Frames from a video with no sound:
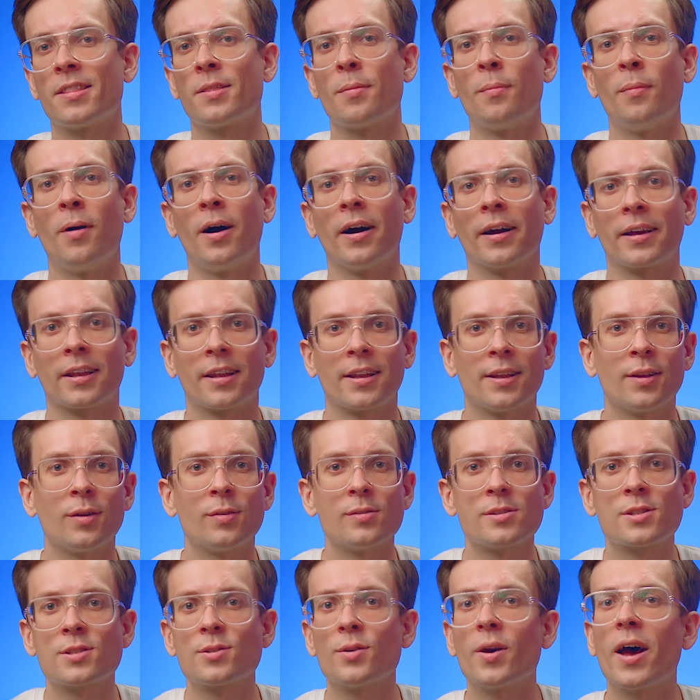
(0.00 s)
the market,
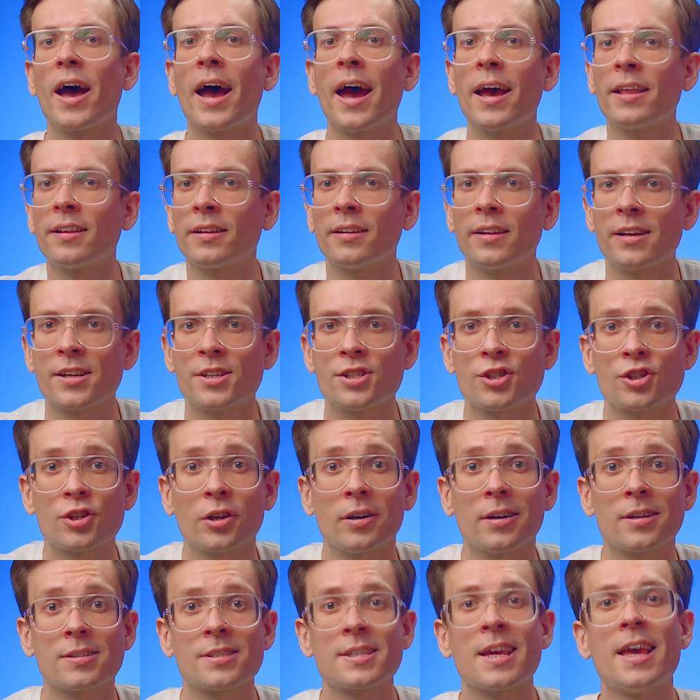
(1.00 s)
learn to analyze
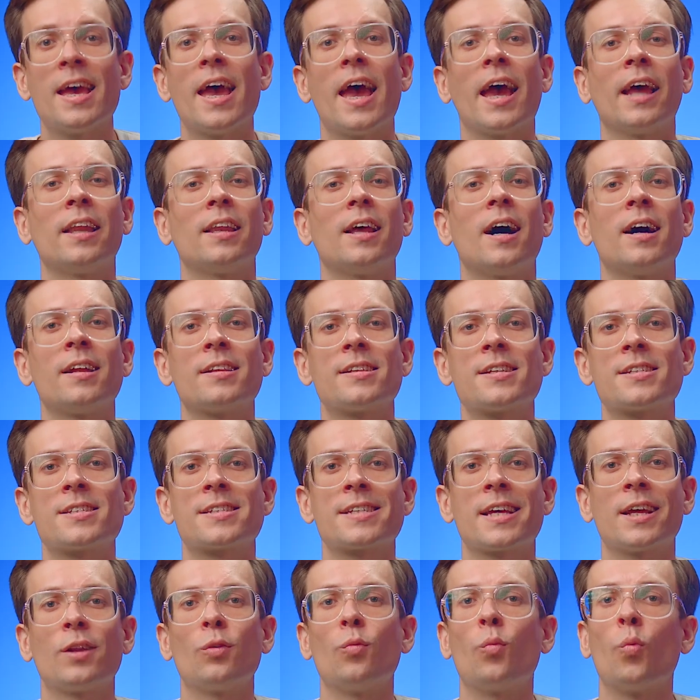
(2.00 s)
charts, and
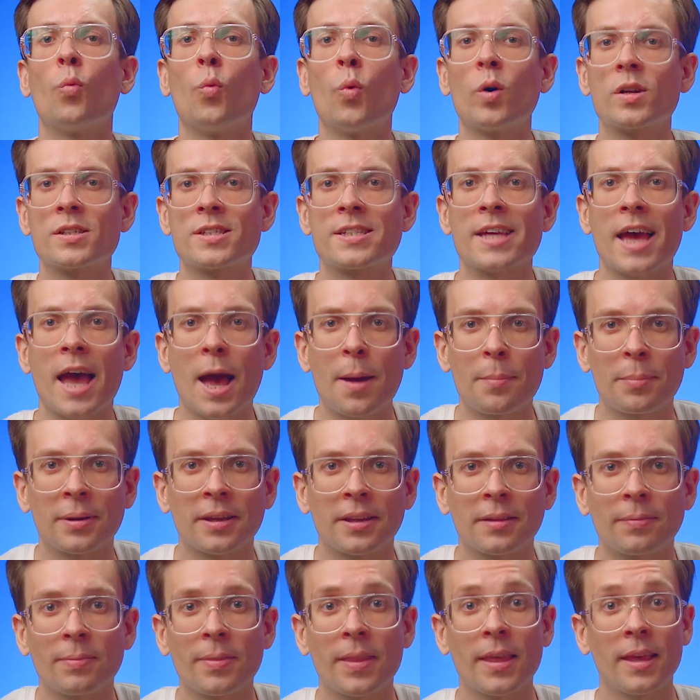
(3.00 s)
understand what's
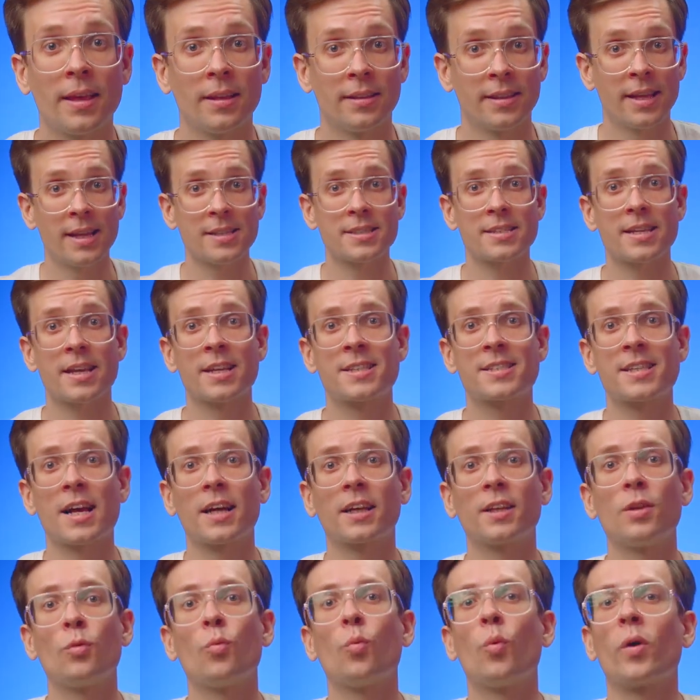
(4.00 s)
happening. That's
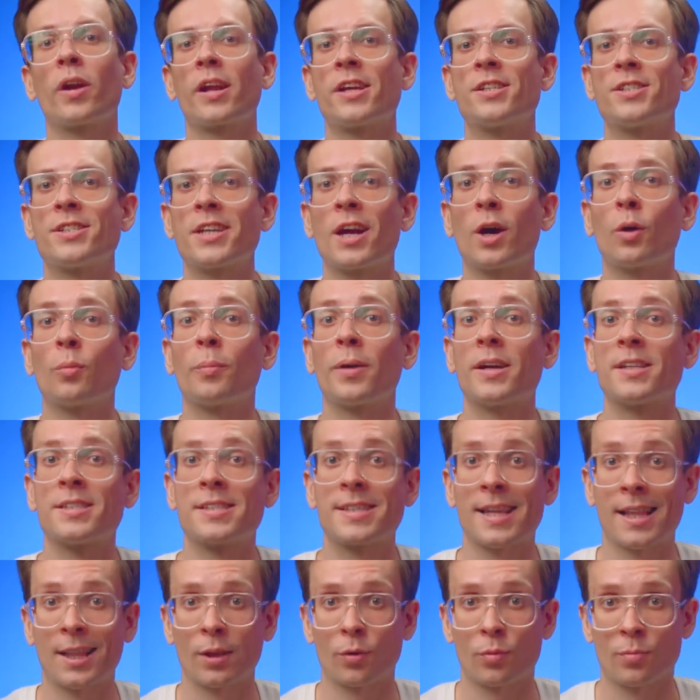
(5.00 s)
exactly what I share on my
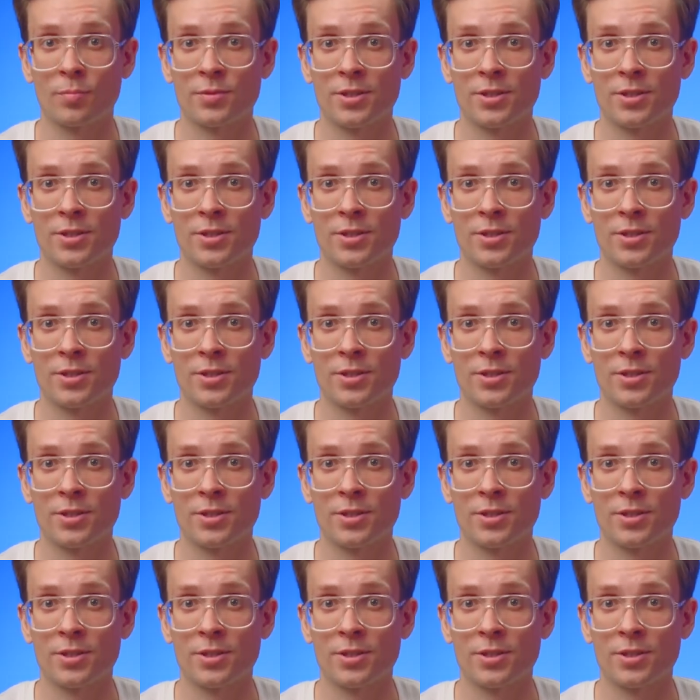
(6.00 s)
Telegram